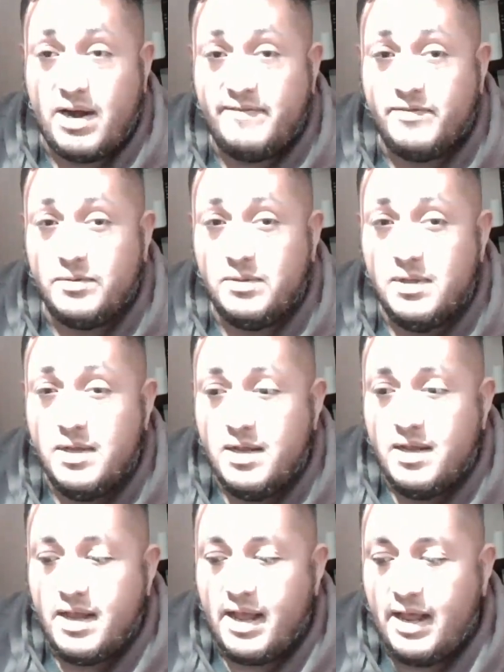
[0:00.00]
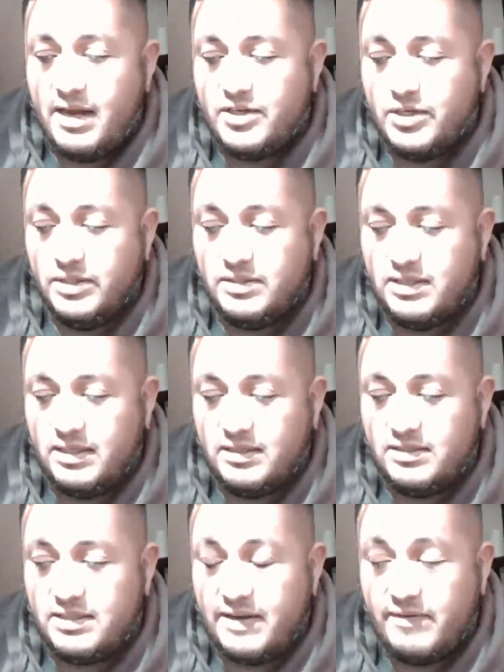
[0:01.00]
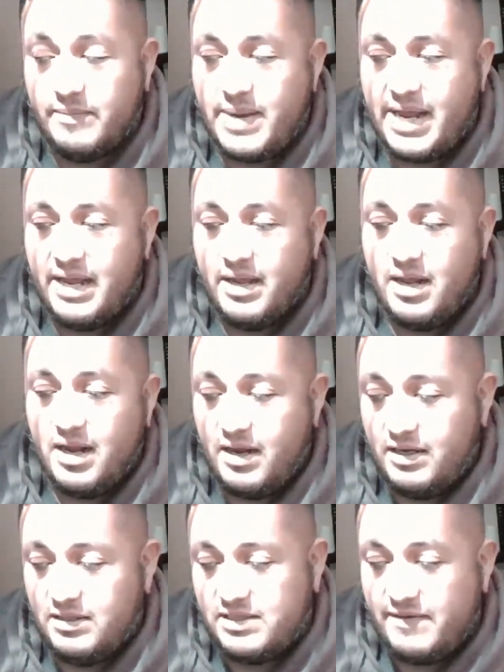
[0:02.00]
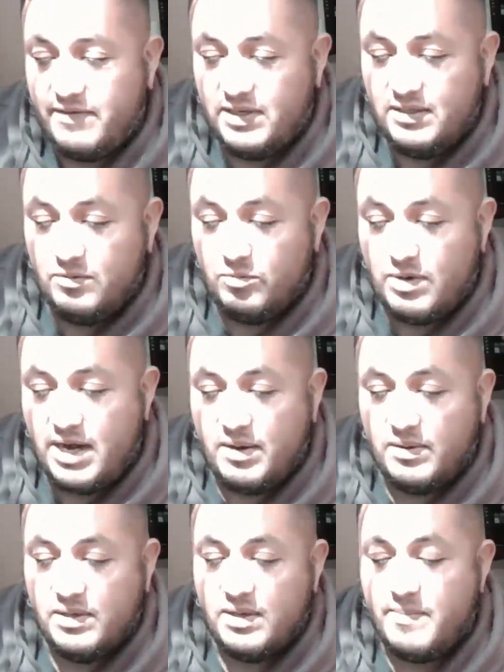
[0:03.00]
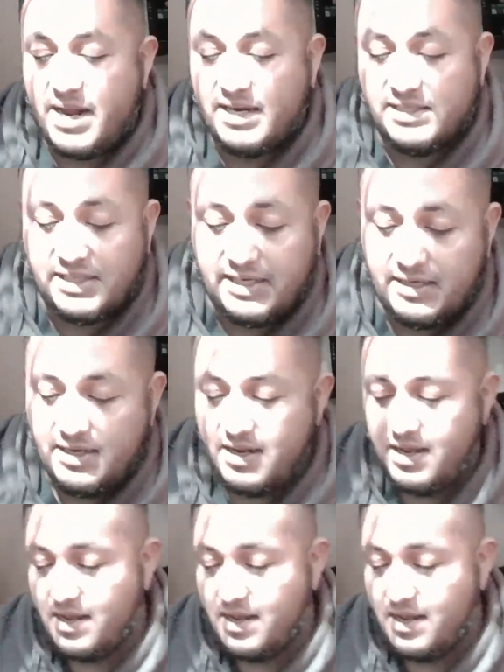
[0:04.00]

rifle. It shoots a 7-round magazine.